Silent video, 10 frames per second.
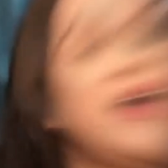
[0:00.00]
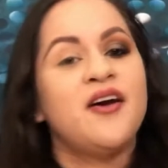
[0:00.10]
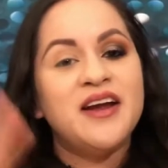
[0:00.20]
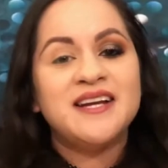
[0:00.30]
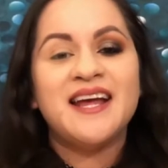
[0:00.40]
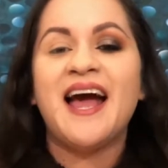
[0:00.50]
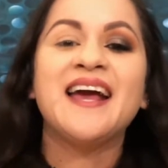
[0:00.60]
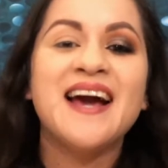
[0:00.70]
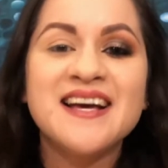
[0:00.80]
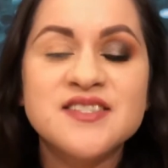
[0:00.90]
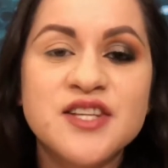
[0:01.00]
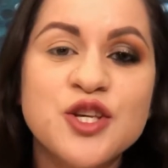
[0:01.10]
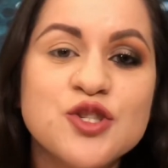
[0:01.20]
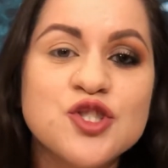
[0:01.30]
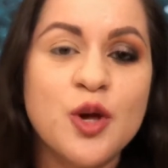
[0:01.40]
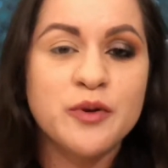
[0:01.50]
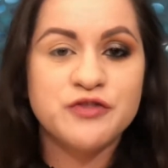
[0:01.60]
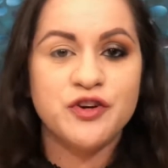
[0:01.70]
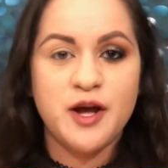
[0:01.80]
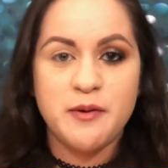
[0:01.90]
Alright, hi guys, thank you so much
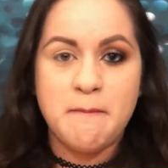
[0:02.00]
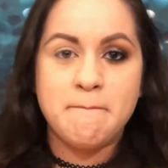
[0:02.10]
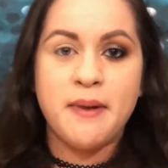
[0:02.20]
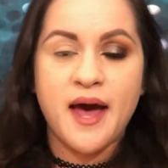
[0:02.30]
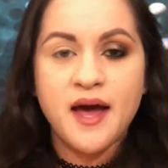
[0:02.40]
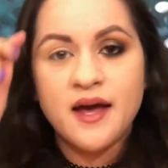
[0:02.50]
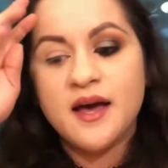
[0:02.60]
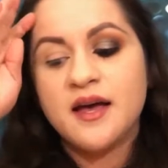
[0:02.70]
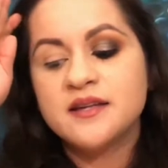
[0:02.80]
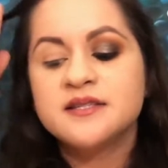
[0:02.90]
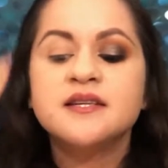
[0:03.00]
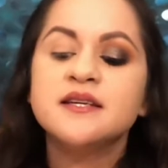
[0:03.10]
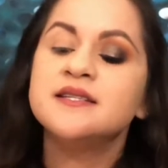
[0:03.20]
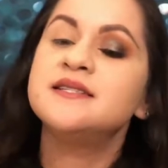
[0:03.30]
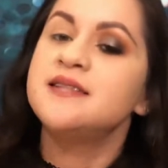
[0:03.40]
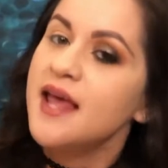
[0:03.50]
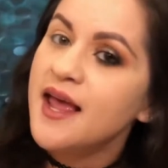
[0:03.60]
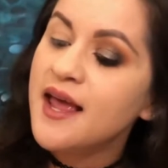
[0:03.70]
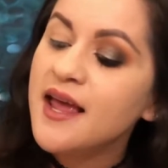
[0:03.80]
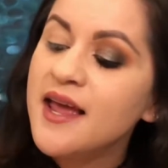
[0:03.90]
for coming back.
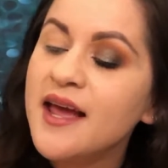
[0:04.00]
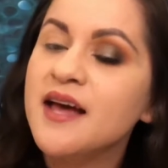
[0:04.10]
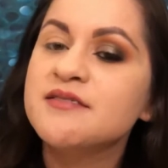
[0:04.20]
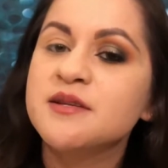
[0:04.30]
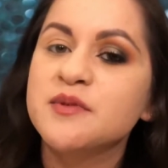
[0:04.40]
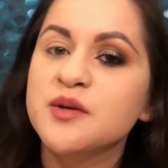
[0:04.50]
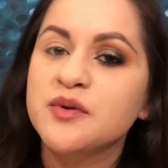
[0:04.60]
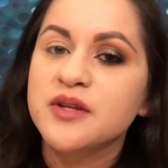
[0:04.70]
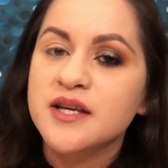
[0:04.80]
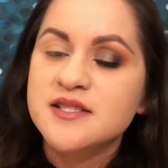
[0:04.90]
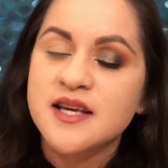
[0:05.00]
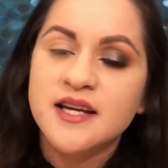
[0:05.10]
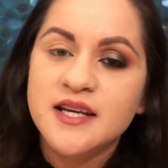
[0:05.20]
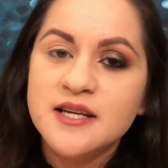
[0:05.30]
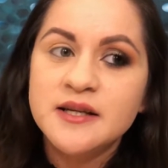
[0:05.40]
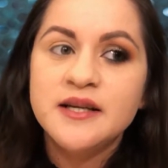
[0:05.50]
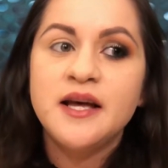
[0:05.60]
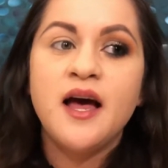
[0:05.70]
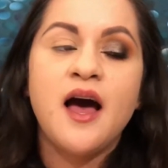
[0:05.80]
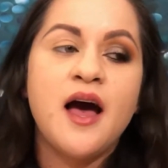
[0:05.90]
Today I have something really exciting.
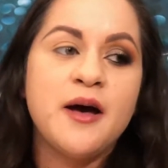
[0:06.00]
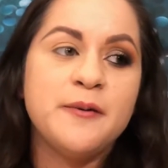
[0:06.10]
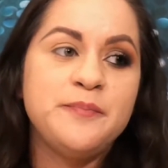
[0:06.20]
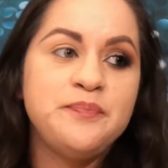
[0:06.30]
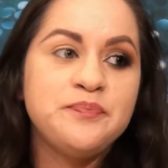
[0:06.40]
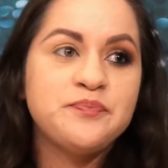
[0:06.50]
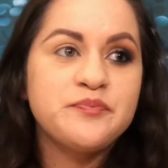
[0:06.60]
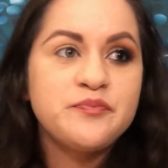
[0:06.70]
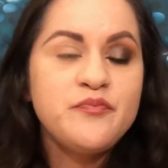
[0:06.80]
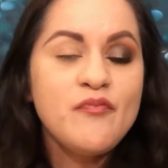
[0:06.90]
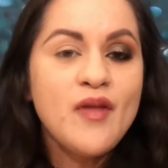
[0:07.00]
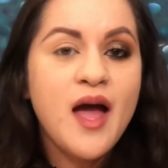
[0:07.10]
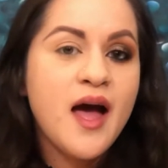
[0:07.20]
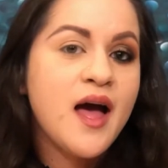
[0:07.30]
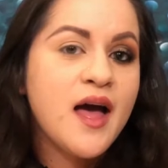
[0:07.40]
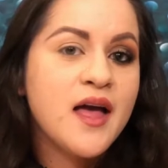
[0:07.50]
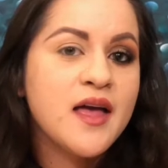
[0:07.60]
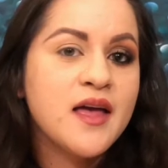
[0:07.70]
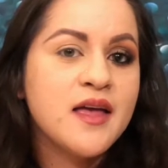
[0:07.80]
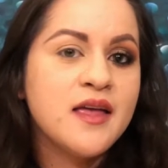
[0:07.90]

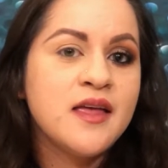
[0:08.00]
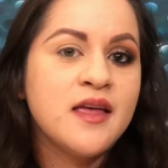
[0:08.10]
I